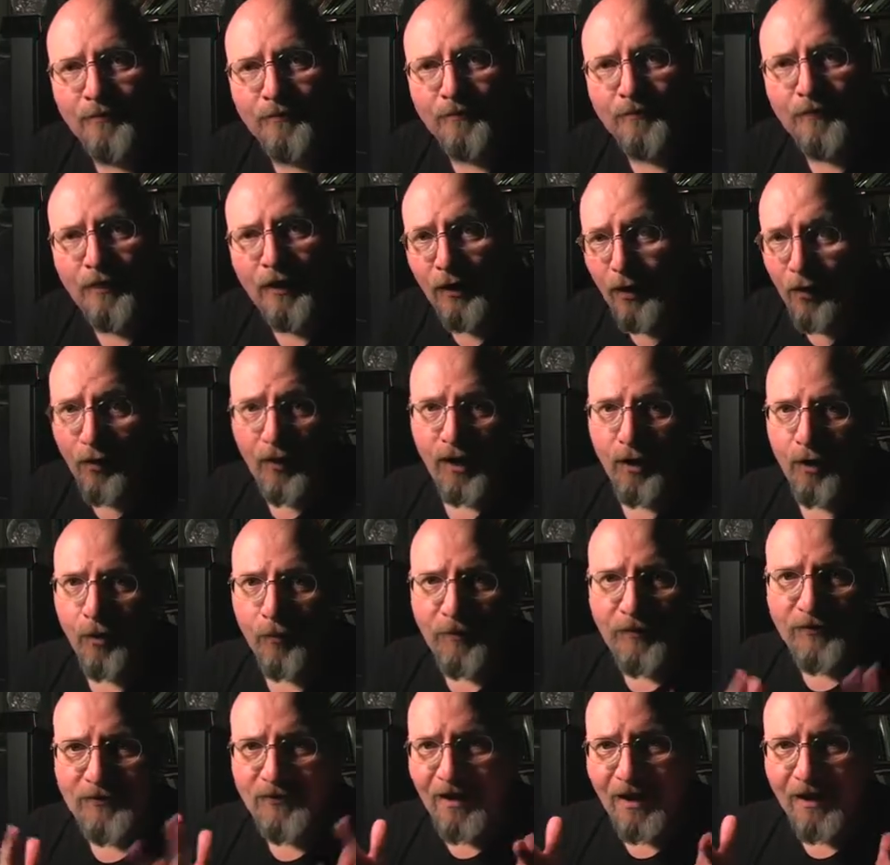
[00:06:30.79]
You know, I hope
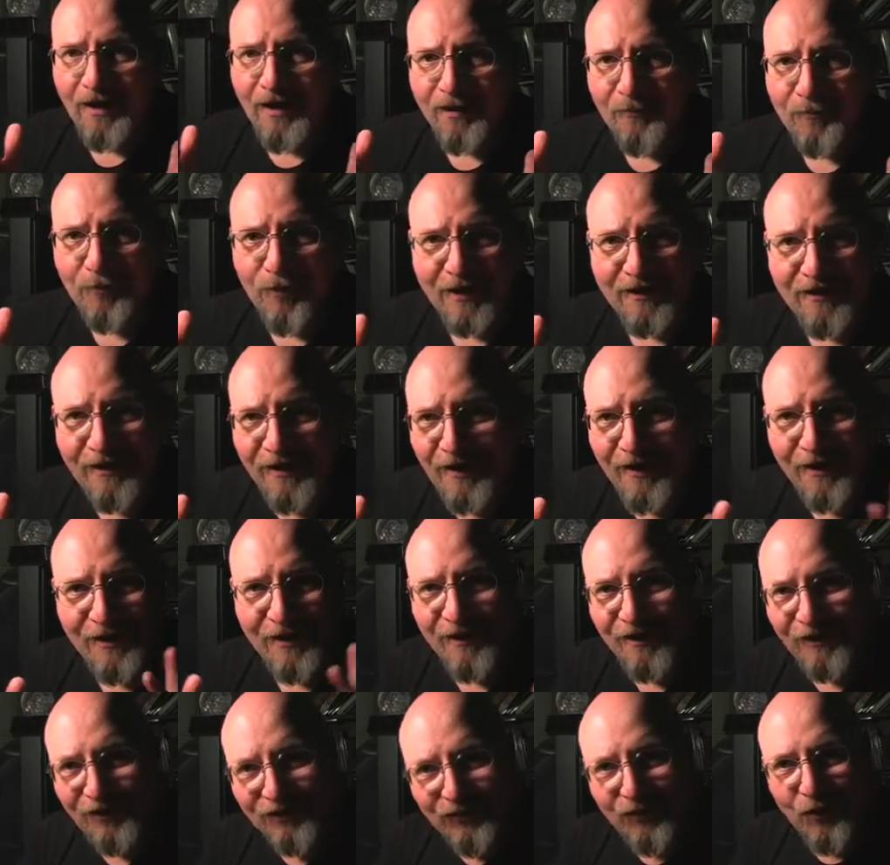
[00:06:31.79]
he's not like Brett Keane
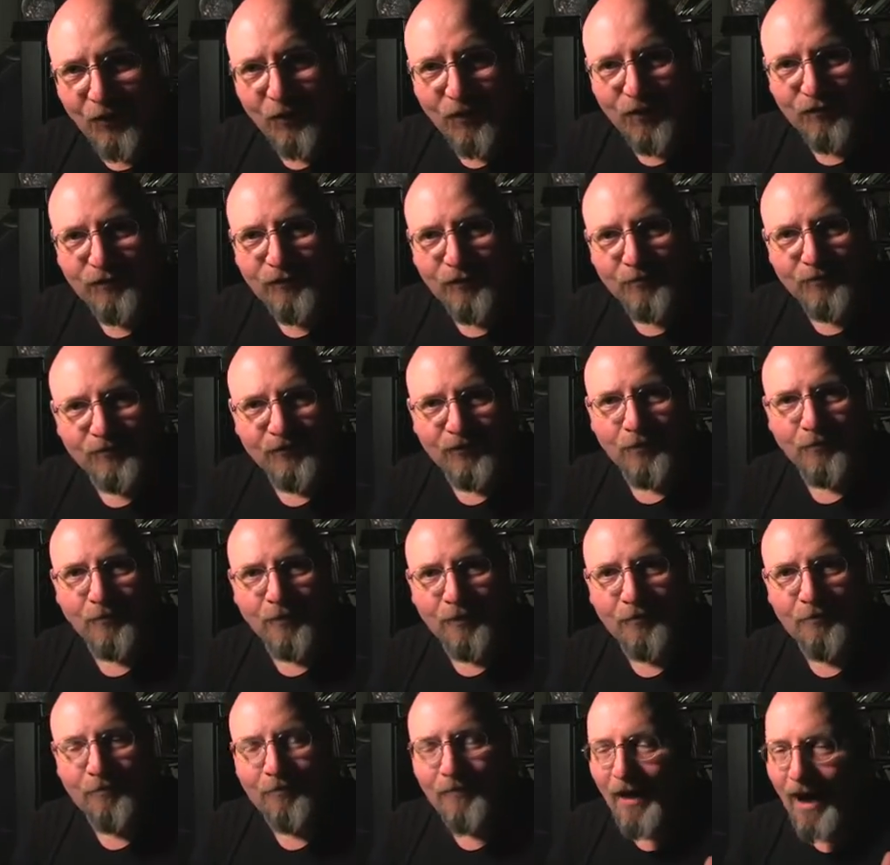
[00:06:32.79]
and he stole it from
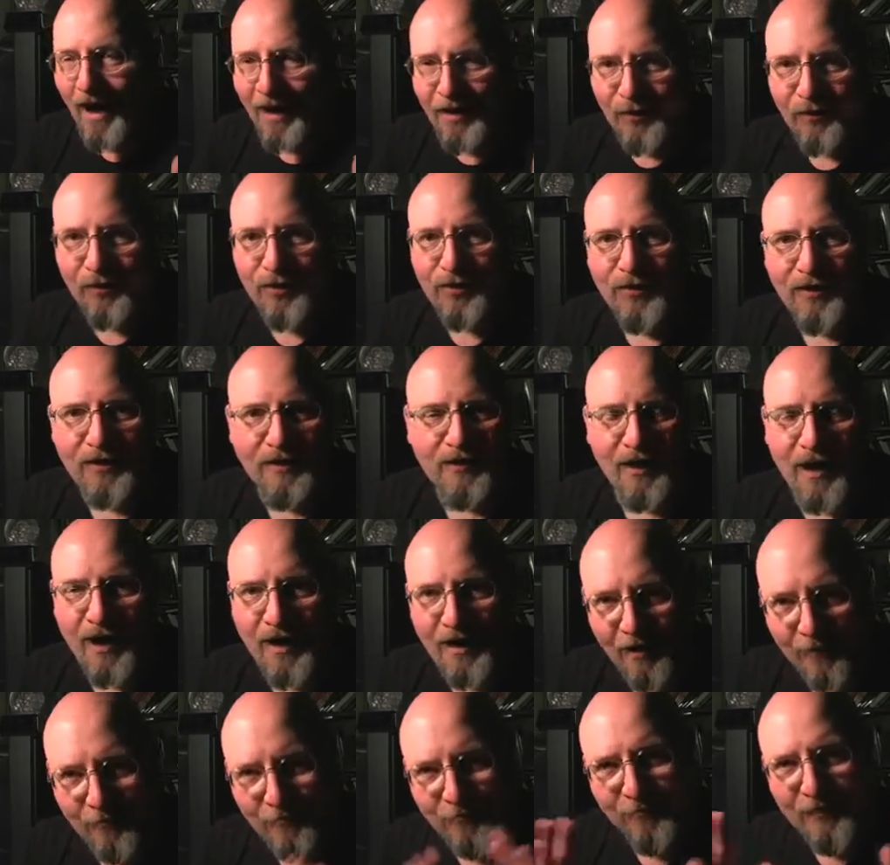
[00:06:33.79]
somewhere. I don't think
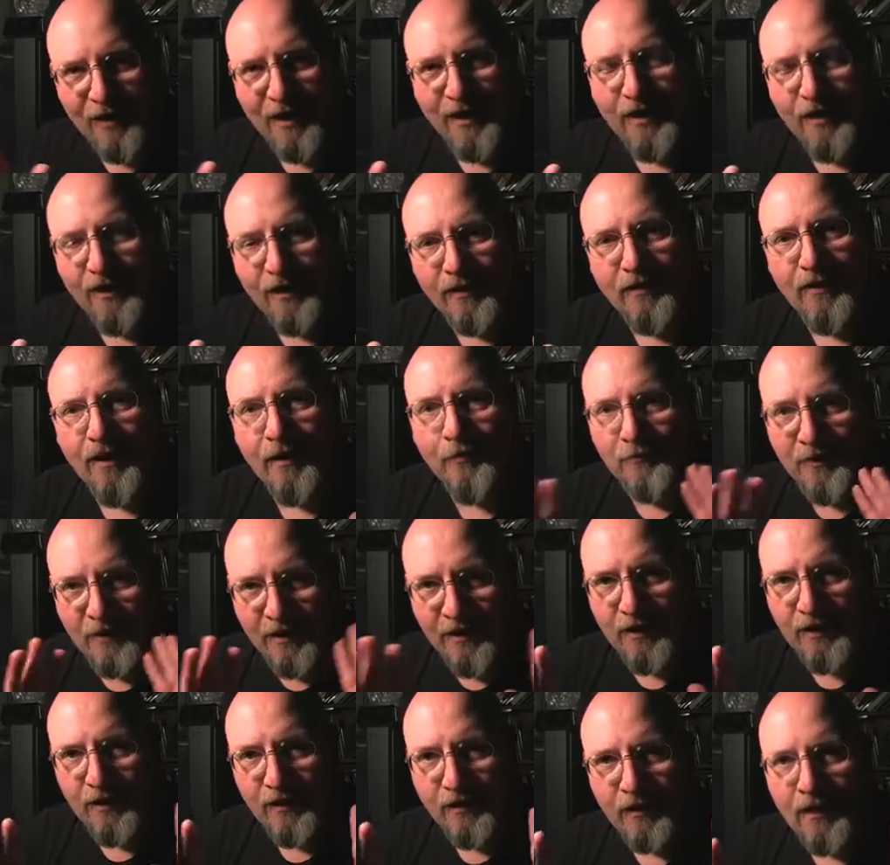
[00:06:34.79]
that. I'm kidding. I'm
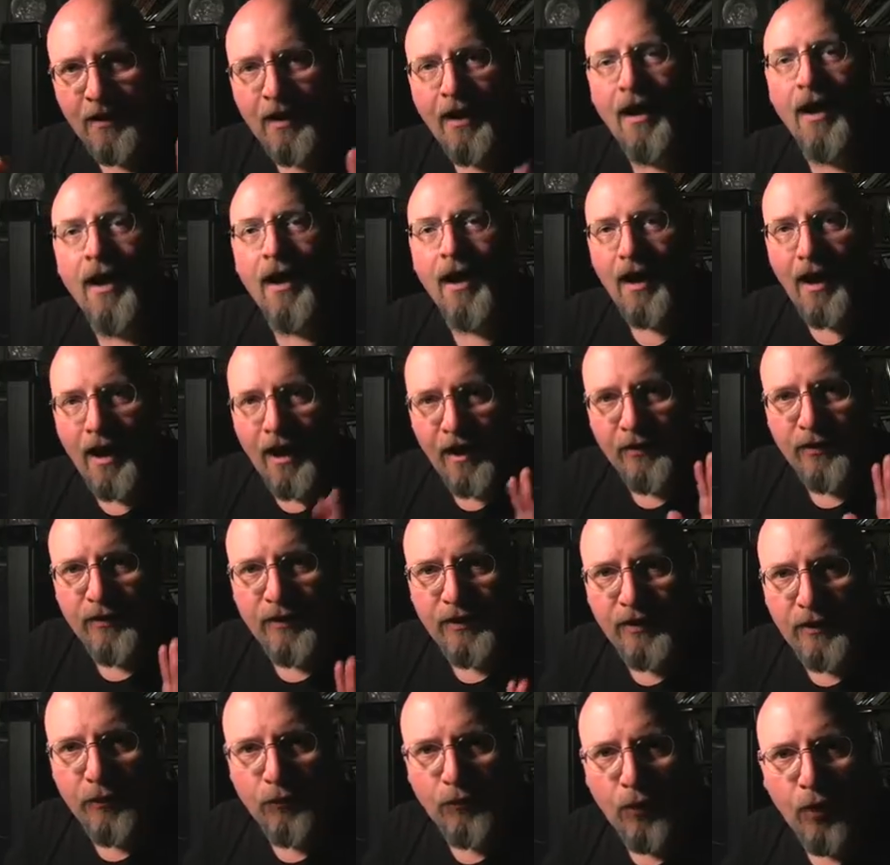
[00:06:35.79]
kidding. I
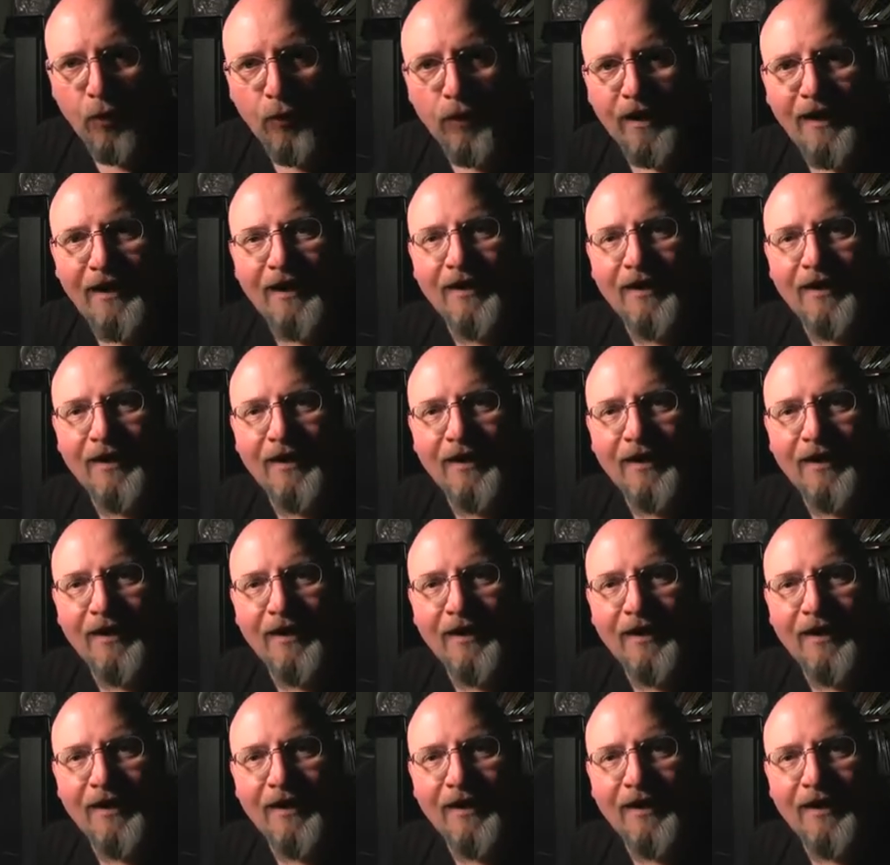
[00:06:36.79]
think he wrote it.